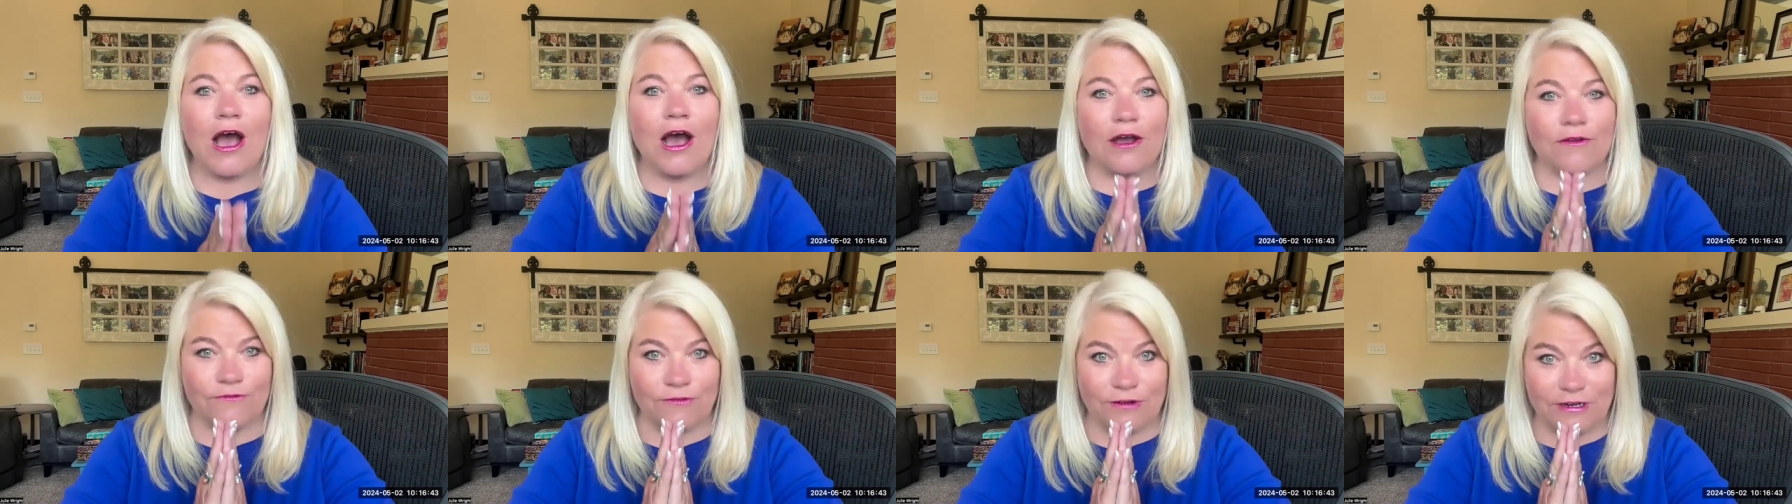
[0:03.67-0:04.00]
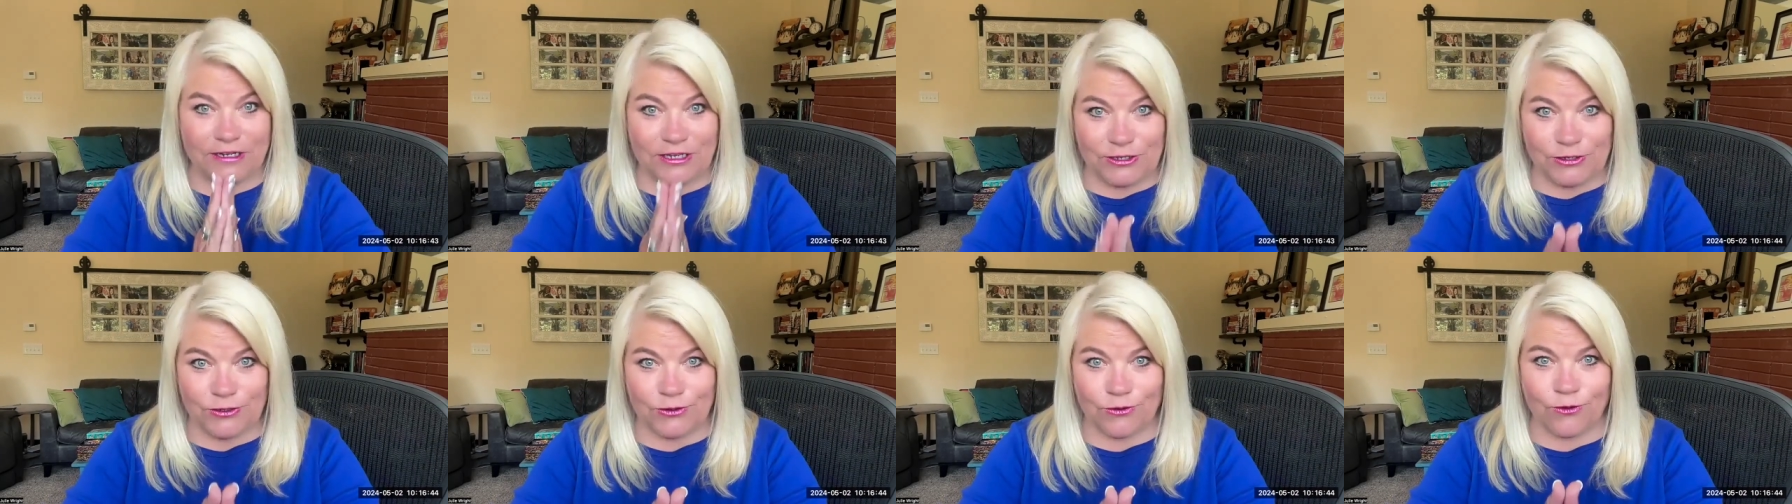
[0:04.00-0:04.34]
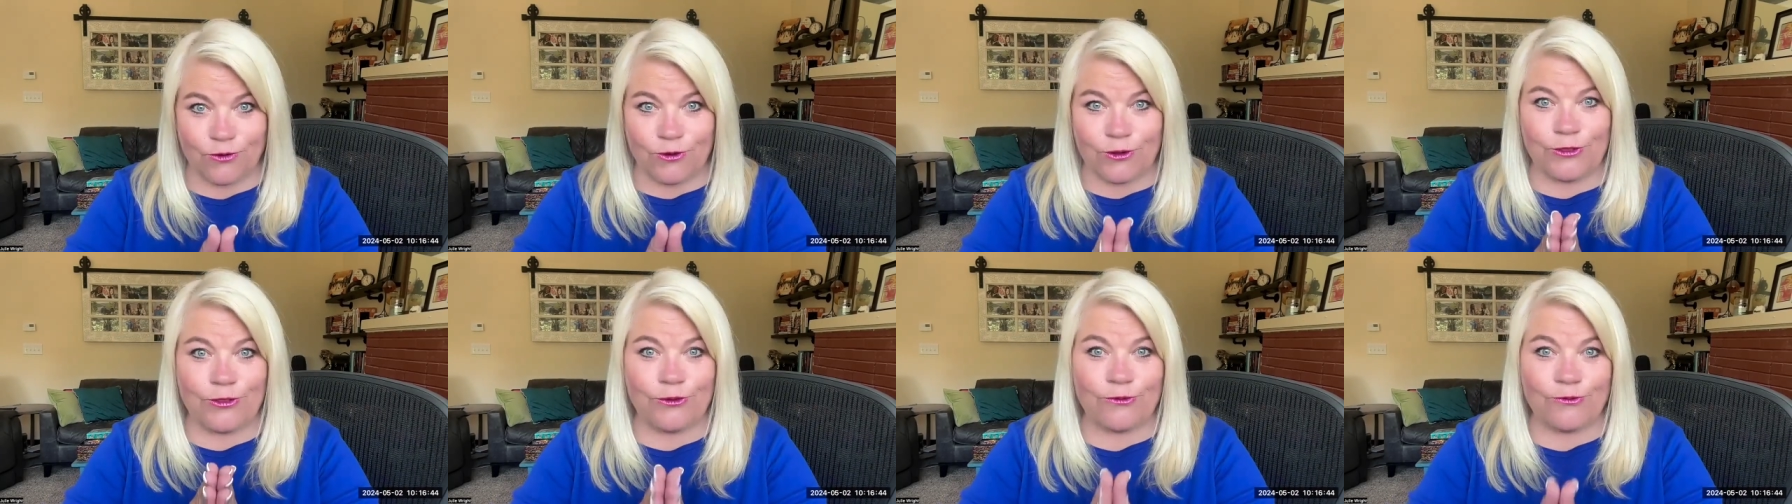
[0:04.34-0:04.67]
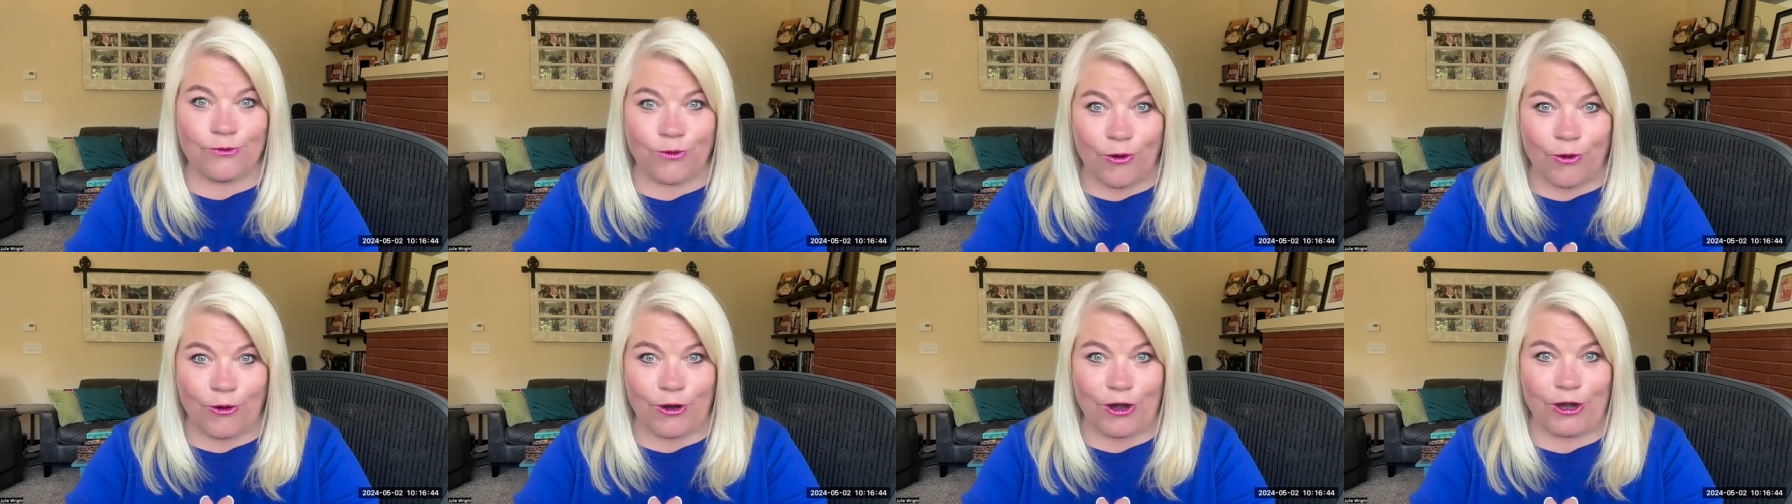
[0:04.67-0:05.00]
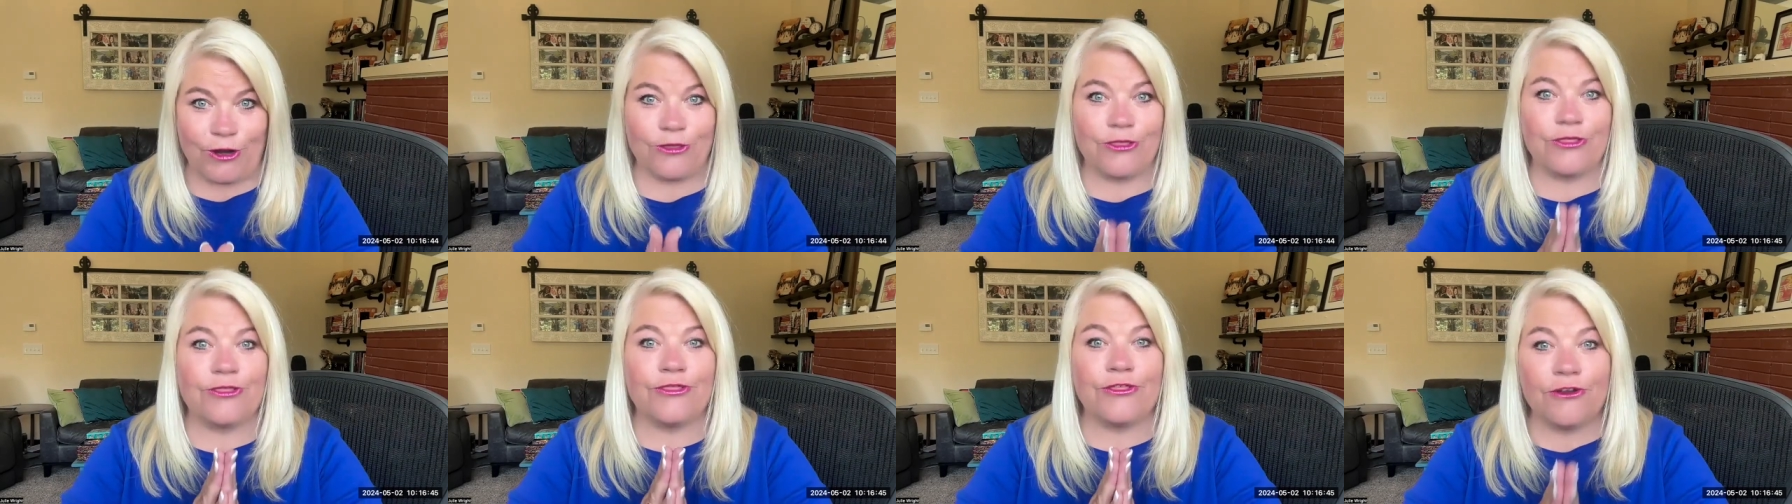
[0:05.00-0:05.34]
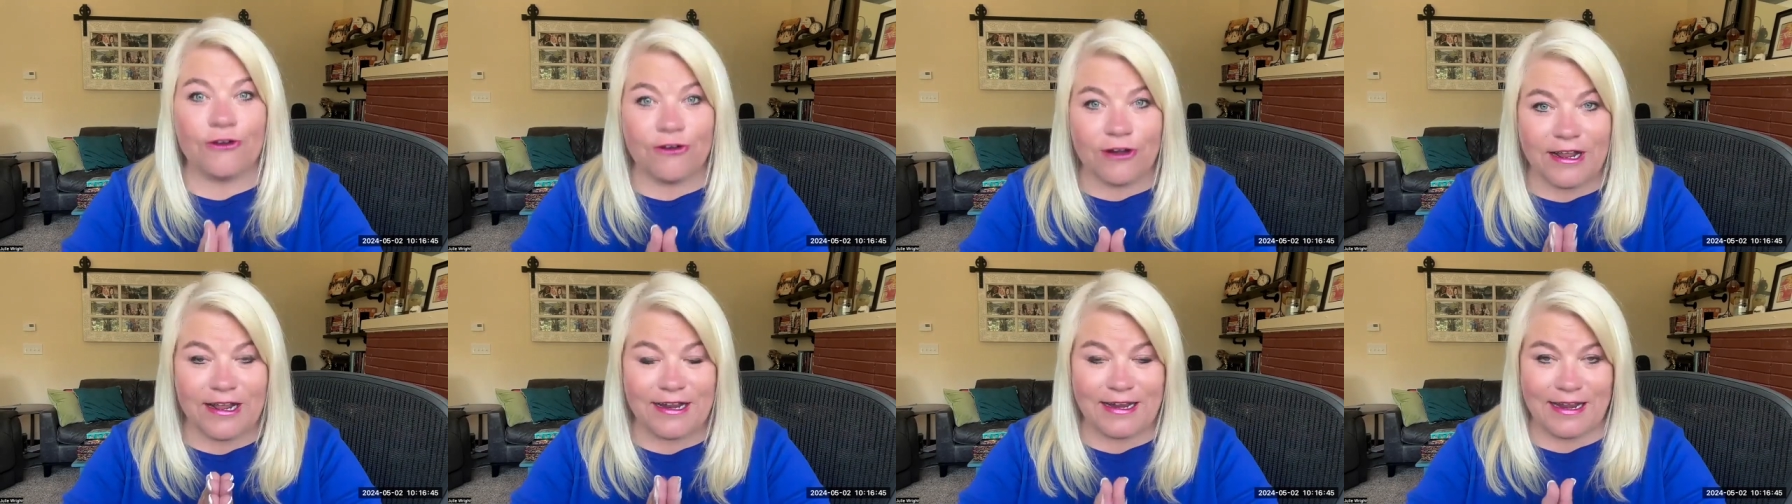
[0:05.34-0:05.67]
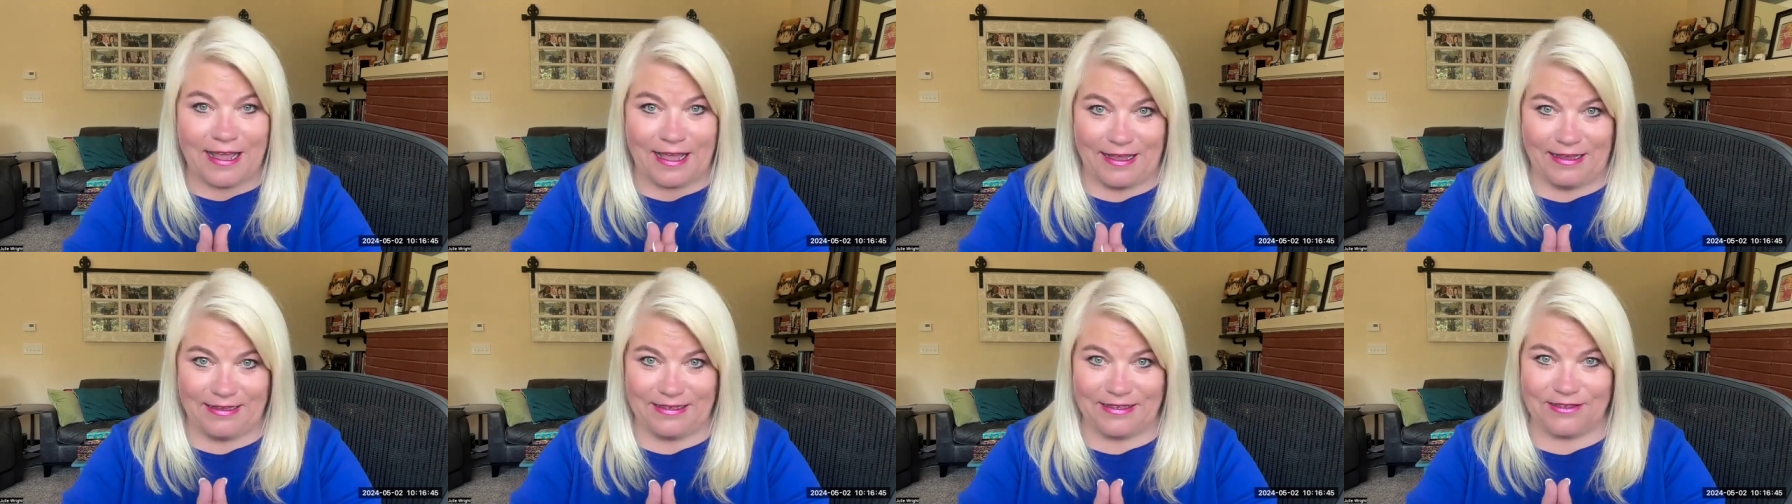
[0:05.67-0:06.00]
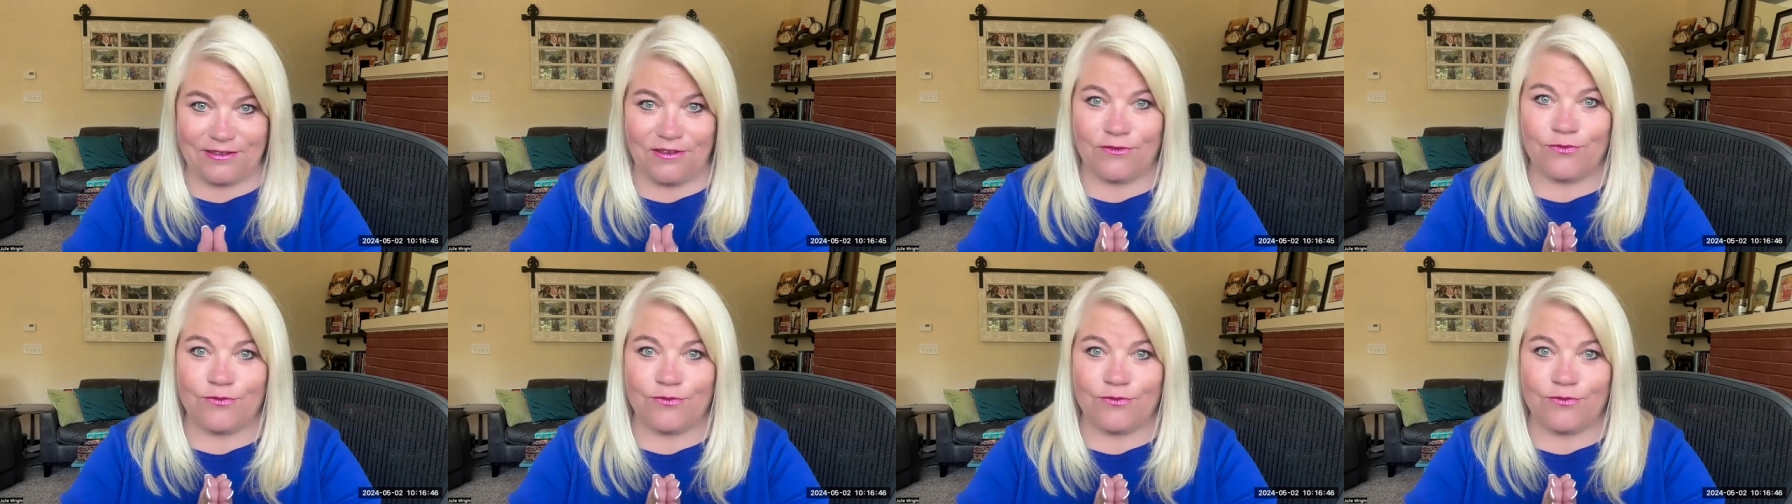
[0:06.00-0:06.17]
of Restore the Roar 30 days